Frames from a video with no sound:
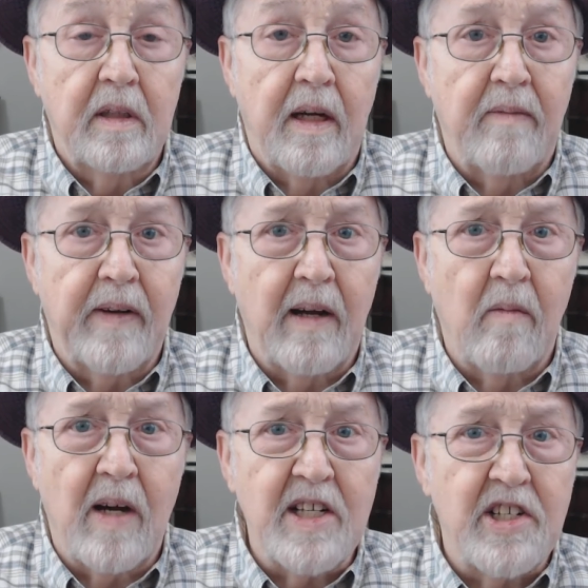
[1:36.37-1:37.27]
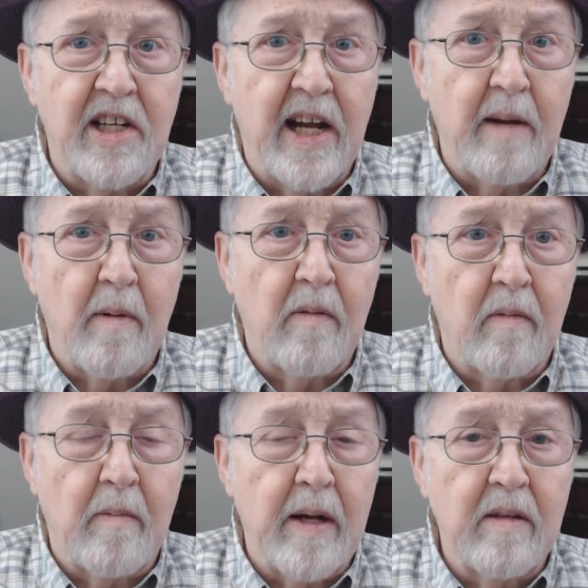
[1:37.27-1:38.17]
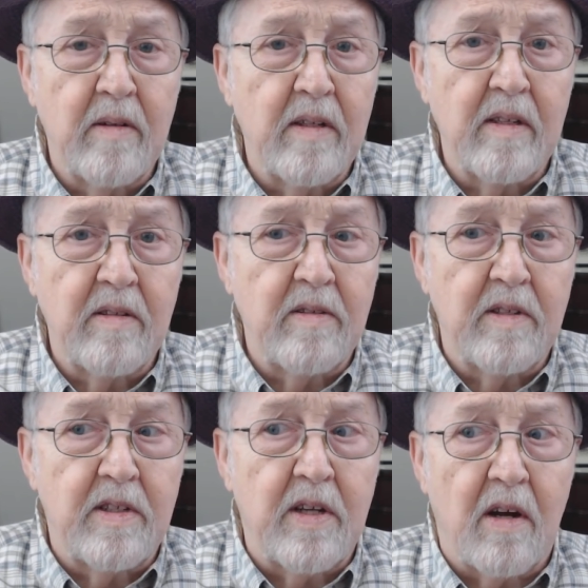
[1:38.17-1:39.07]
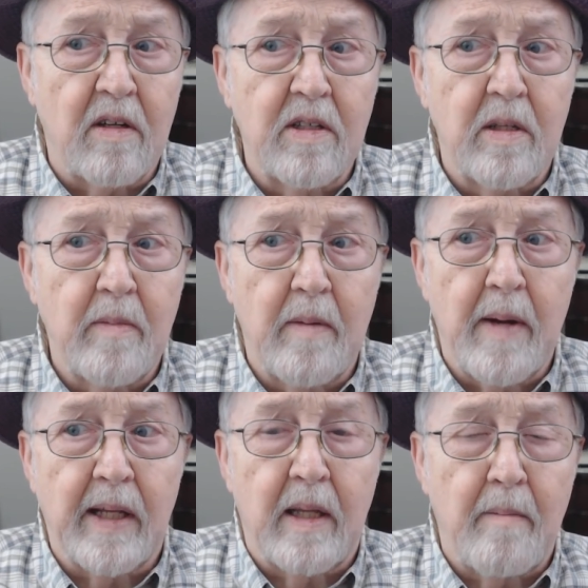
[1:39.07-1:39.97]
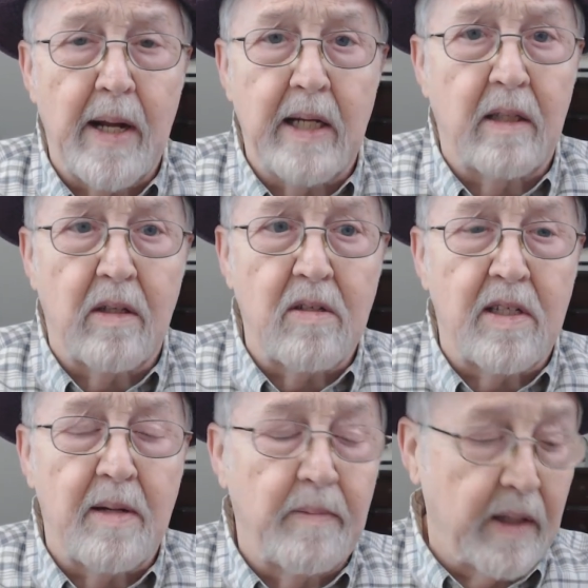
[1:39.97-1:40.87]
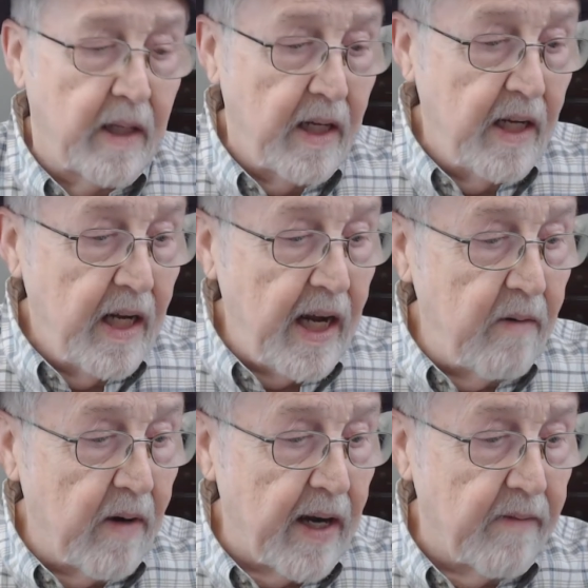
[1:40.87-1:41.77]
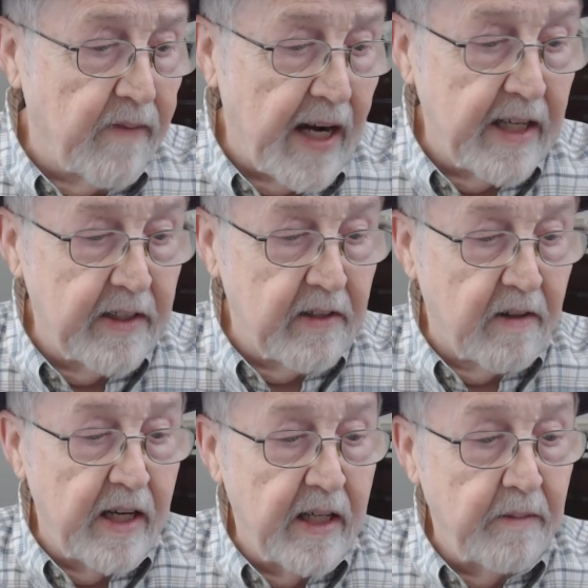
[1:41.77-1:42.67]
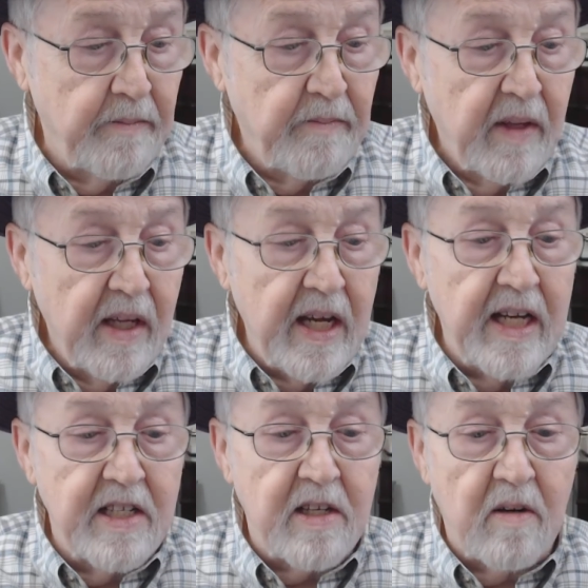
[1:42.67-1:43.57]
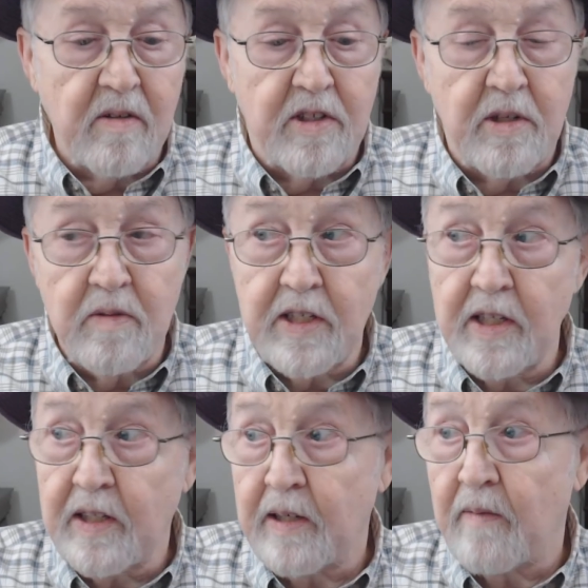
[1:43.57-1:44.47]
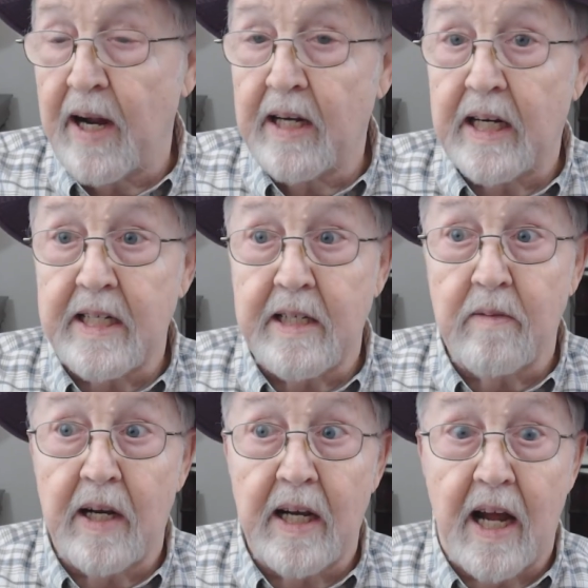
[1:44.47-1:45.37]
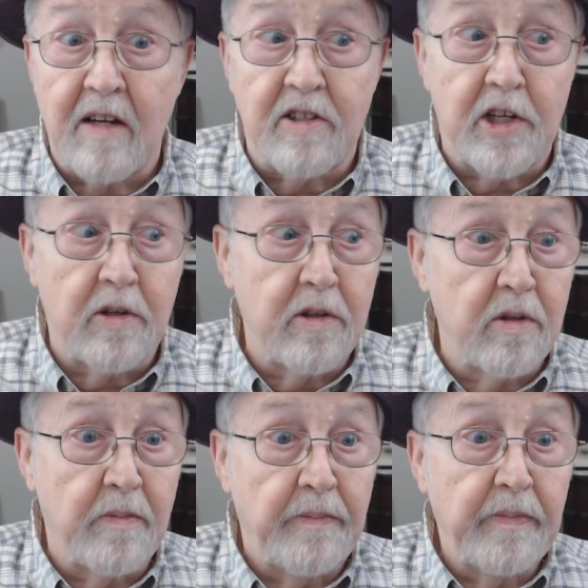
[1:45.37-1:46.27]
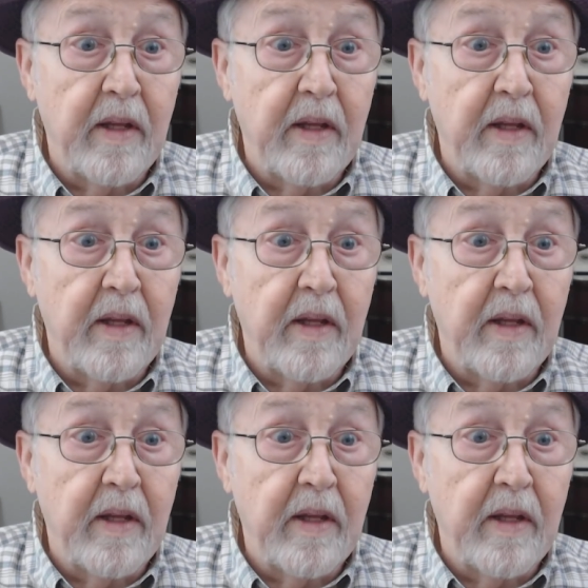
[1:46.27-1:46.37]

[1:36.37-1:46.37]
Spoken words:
I forgot why she came over, talking to me about the mail or something. Anyway, I invited her in, and so she was looking around. I said, "Well, I'll show you